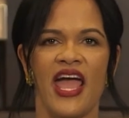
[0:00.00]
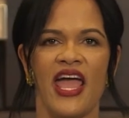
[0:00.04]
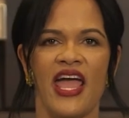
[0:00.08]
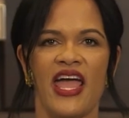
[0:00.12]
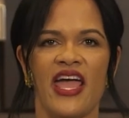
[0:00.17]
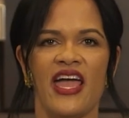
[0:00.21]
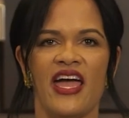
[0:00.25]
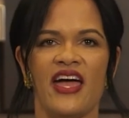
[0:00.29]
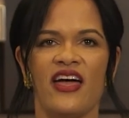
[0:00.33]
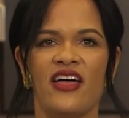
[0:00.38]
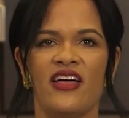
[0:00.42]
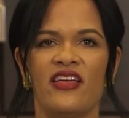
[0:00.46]

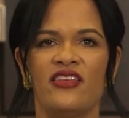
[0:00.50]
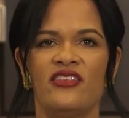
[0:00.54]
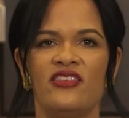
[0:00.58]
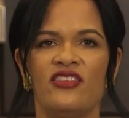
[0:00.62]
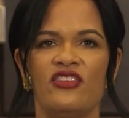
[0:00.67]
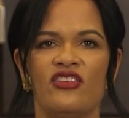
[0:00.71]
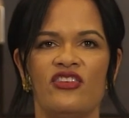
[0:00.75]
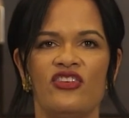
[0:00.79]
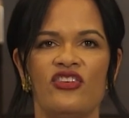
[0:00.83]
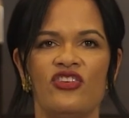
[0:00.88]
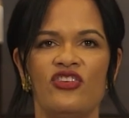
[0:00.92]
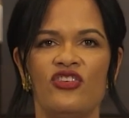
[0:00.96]

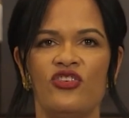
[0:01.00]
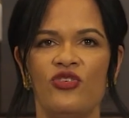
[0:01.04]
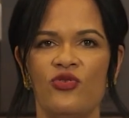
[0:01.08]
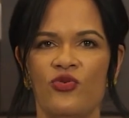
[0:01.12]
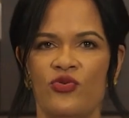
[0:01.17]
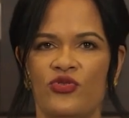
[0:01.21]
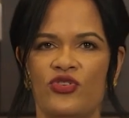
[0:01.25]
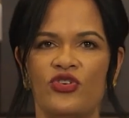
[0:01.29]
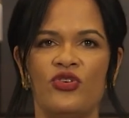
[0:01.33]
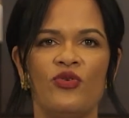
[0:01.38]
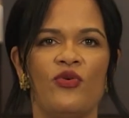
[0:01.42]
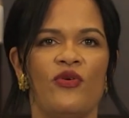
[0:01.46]
and you
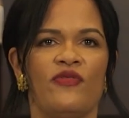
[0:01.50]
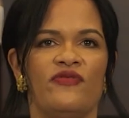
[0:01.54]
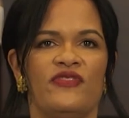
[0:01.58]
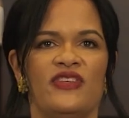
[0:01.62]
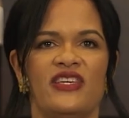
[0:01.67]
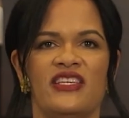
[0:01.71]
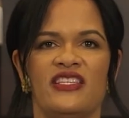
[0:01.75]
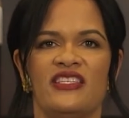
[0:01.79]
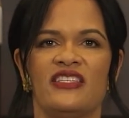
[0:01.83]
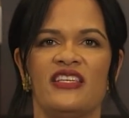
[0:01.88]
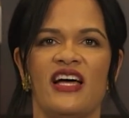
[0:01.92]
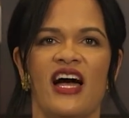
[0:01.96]
two have
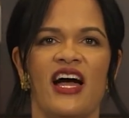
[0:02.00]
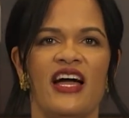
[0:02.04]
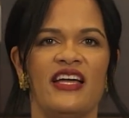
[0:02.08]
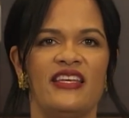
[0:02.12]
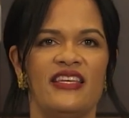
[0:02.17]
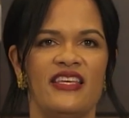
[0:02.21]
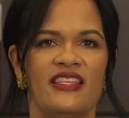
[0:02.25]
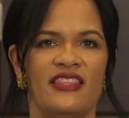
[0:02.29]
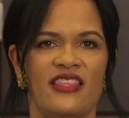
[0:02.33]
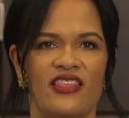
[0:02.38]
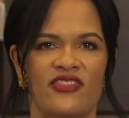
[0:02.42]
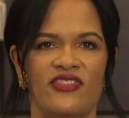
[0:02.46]

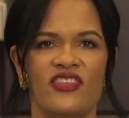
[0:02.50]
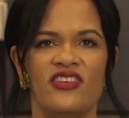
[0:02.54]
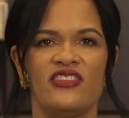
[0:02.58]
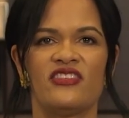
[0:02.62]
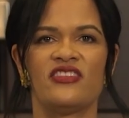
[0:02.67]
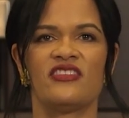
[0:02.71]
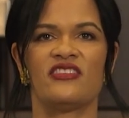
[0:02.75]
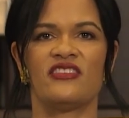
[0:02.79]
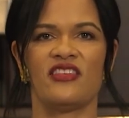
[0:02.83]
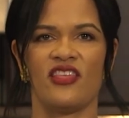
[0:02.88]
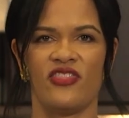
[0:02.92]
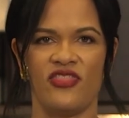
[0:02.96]
decided that this
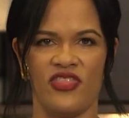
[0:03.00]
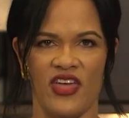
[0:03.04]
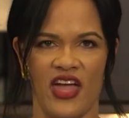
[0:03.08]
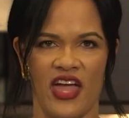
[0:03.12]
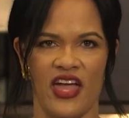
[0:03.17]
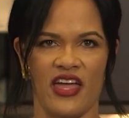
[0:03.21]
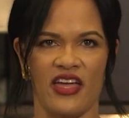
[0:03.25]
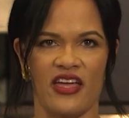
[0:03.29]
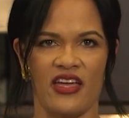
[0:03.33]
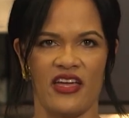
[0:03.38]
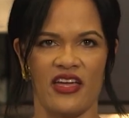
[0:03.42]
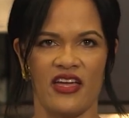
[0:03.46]
is the
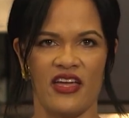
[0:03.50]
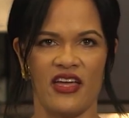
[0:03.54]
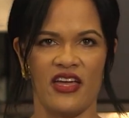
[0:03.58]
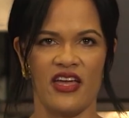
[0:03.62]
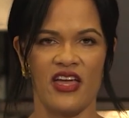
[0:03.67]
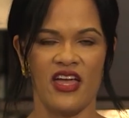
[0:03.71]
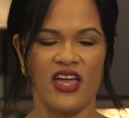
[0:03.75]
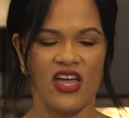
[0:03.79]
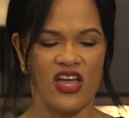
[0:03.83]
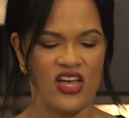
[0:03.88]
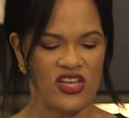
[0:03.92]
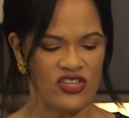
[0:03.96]
thing.
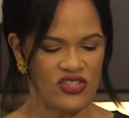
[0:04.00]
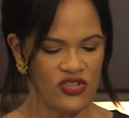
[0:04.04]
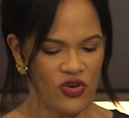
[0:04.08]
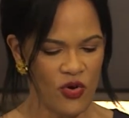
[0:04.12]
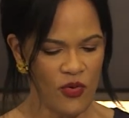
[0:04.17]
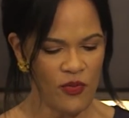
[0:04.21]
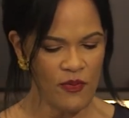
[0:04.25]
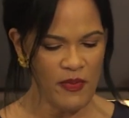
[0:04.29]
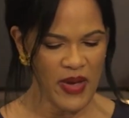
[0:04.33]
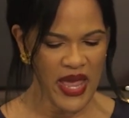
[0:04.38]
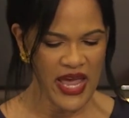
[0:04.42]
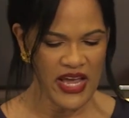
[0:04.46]

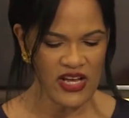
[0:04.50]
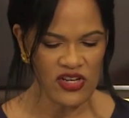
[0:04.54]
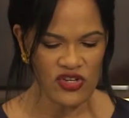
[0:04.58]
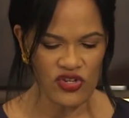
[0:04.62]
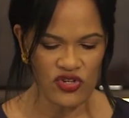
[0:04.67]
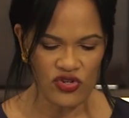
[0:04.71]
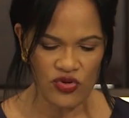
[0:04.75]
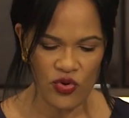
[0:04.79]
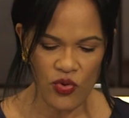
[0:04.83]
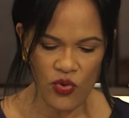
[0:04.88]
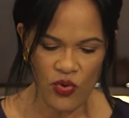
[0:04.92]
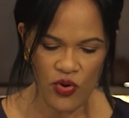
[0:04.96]
So make
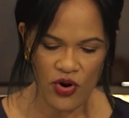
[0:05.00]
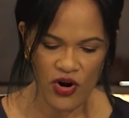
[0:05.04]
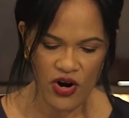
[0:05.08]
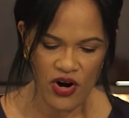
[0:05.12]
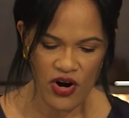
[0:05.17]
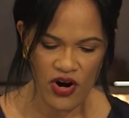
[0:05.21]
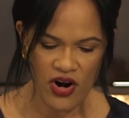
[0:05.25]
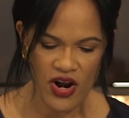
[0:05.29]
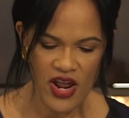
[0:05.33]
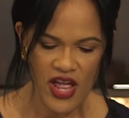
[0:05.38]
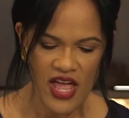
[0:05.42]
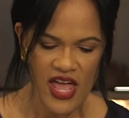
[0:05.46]

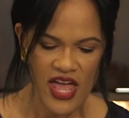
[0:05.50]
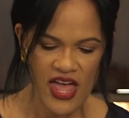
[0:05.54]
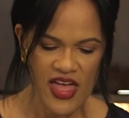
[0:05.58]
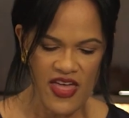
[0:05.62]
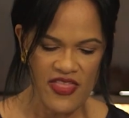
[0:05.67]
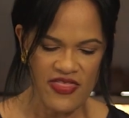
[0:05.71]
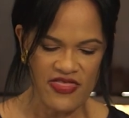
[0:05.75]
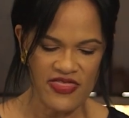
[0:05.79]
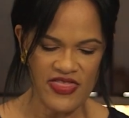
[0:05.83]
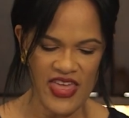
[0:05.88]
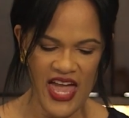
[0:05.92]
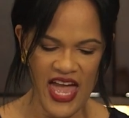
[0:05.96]
sure
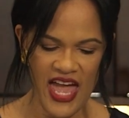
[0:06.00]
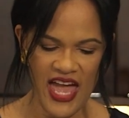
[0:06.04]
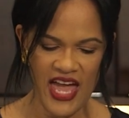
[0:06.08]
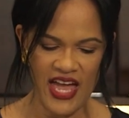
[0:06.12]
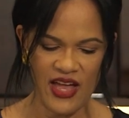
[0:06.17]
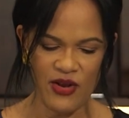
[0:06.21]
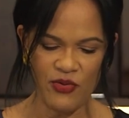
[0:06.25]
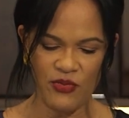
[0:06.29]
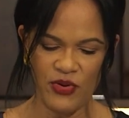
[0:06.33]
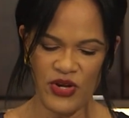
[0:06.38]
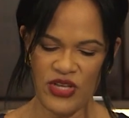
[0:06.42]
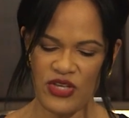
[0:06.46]

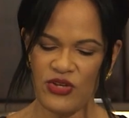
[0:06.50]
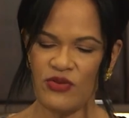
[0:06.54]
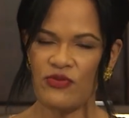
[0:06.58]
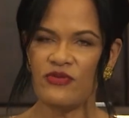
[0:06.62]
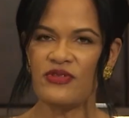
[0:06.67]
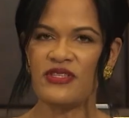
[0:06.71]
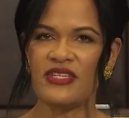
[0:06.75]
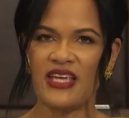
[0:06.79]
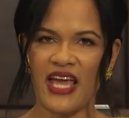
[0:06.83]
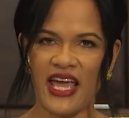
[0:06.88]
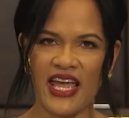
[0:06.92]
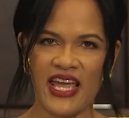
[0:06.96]
that when you
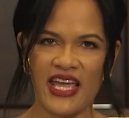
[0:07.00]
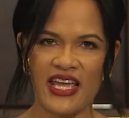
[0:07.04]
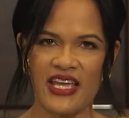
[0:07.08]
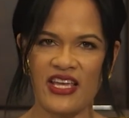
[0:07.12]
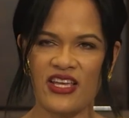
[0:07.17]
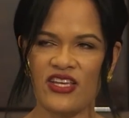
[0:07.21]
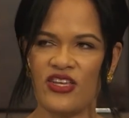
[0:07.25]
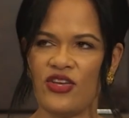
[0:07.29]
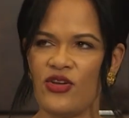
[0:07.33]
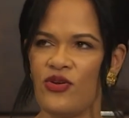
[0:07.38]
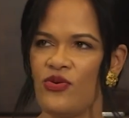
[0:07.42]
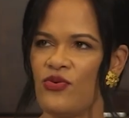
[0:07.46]
date,
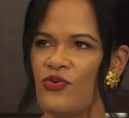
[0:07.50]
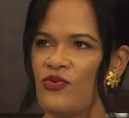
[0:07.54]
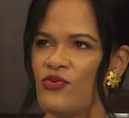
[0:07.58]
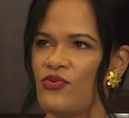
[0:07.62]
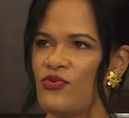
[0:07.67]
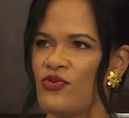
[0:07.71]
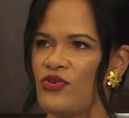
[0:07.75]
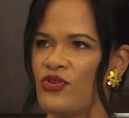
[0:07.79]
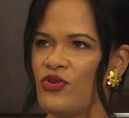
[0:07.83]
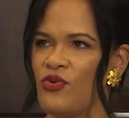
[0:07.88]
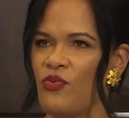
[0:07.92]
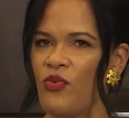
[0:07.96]

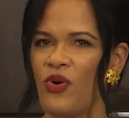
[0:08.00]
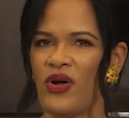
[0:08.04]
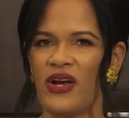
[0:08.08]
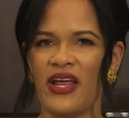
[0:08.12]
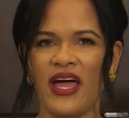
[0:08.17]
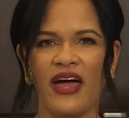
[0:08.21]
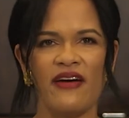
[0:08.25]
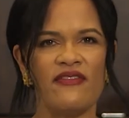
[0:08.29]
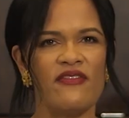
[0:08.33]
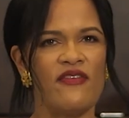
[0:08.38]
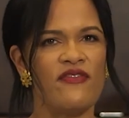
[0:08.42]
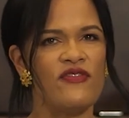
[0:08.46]
you, you want to
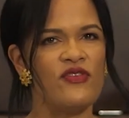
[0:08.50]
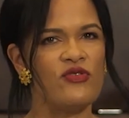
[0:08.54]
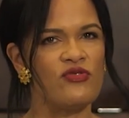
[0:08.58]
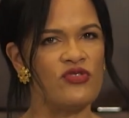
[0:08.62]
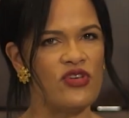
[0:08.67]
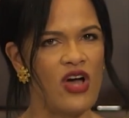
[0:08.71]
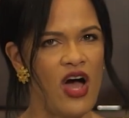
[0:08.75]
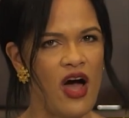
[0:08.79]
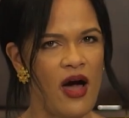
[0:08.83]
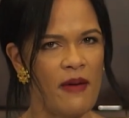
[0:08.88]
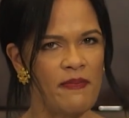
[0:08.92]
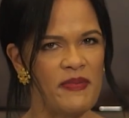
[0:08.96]
have a few
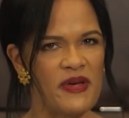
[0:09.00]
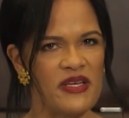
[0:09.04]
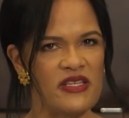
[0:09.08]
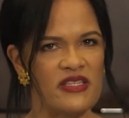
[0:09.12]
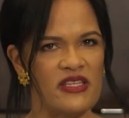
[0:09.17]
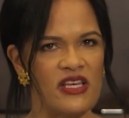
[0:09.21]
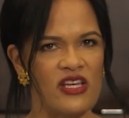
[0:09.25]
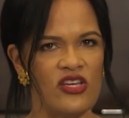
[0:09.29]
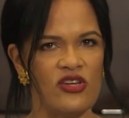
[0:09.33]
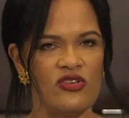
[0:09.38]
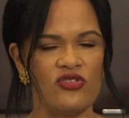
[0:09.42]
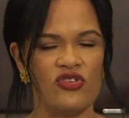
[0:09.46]
topics
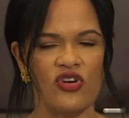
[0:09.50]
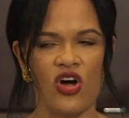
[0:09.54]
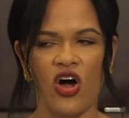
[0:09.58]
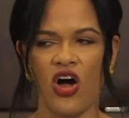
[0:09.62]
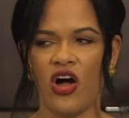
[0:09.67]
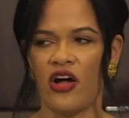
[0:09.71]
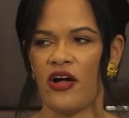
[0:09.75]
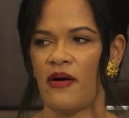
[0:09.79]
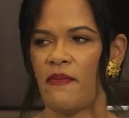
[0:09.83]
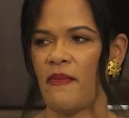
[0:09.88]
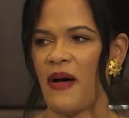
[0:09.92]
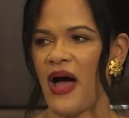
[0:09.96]
that you
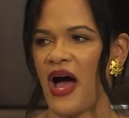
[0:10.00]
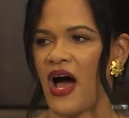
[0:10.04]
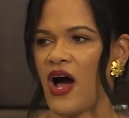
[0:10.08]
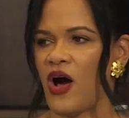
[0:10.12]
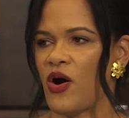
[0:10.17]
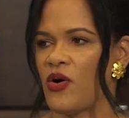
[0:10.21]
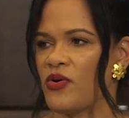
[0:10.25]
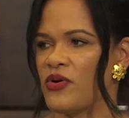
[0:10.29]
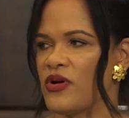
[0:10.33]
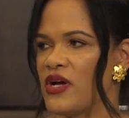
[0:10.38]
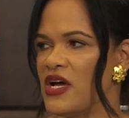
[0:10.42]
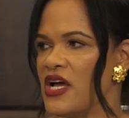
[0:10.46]
talk
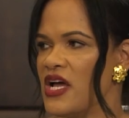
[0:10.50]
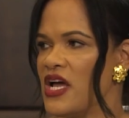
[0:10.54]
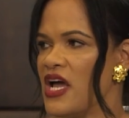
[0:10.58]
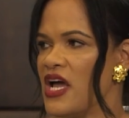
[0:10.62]
about.